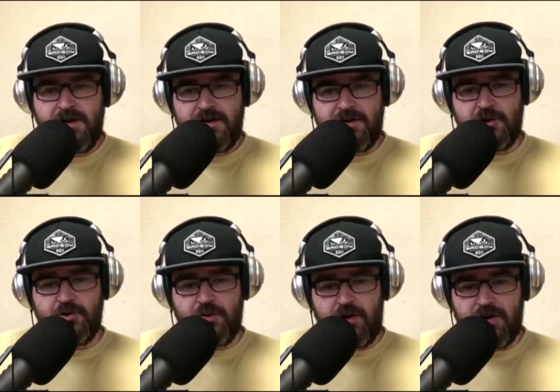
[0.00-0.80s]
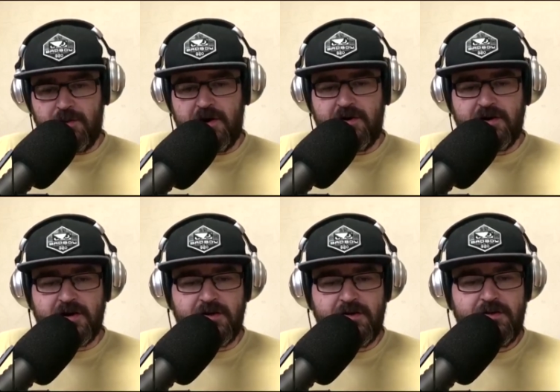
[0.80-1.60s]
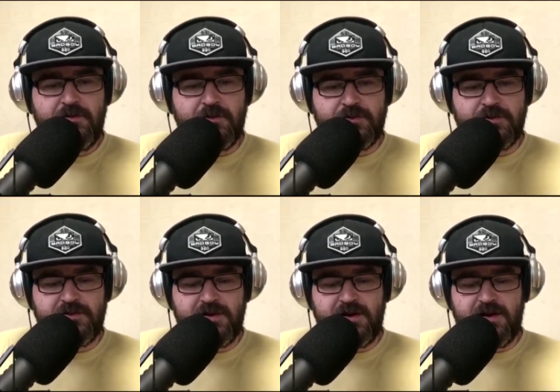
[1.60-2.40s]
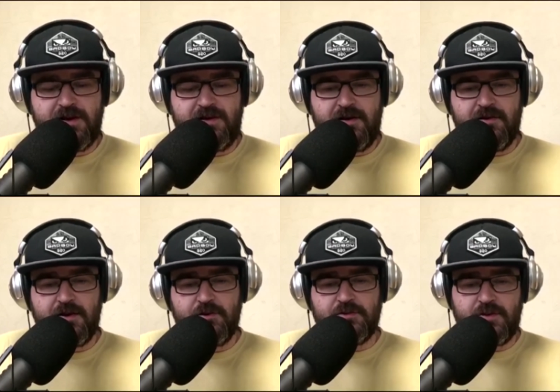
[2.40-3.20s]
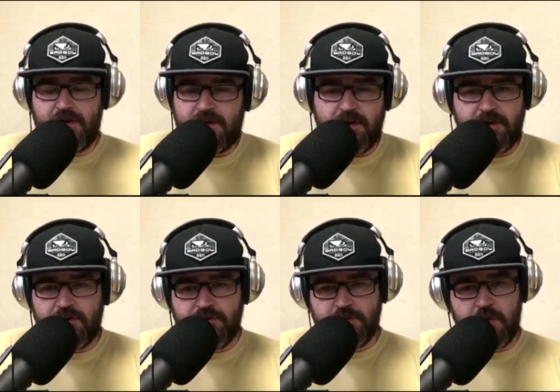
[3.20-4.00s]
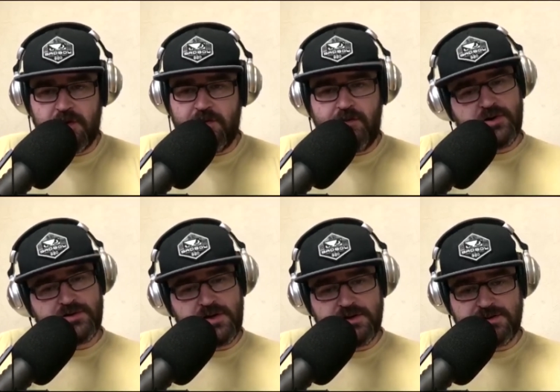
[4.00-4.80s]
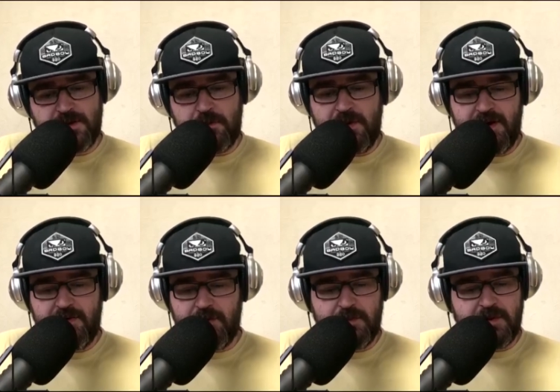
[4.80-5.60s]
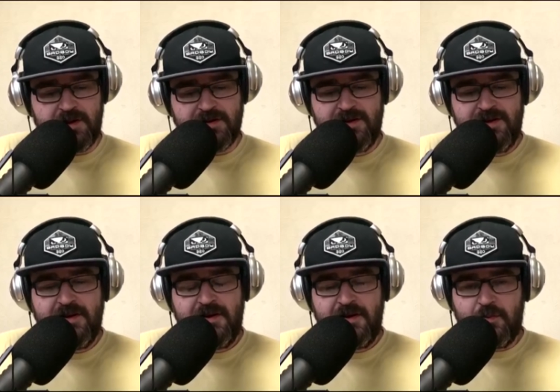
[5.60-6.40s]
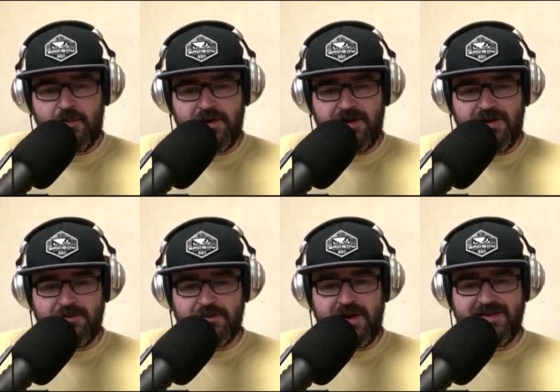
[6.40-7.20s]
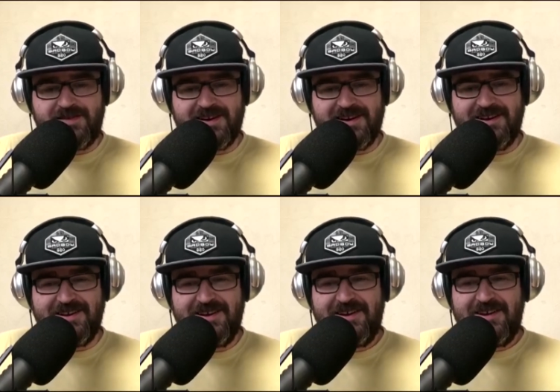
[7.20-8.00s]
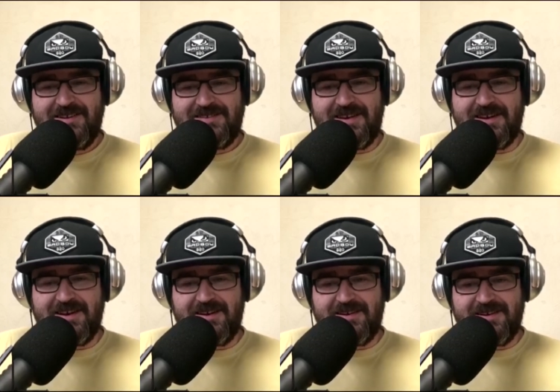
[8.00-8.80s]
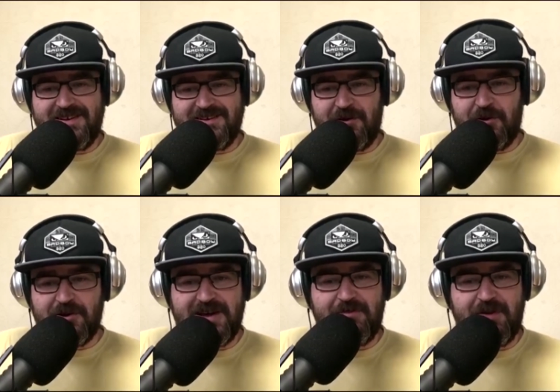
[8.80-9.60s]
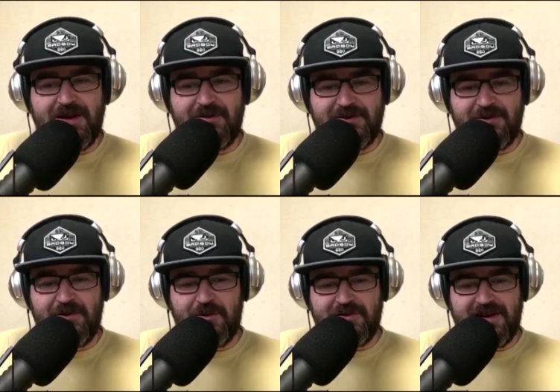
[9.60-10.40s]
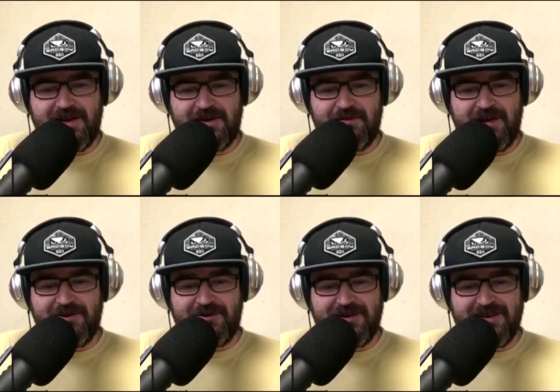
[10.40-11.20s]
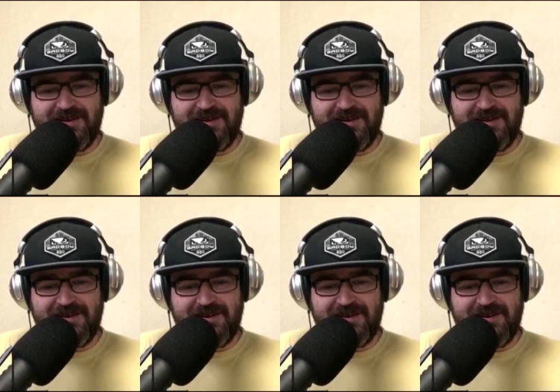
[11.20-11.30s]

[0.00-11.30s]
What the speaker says: new All American, which was Derrick Lewis. Derrick Lewis is one of the funniest guys in MMA, in my opinion. But he was basically saying that his whole game plan was to go out and take him down, and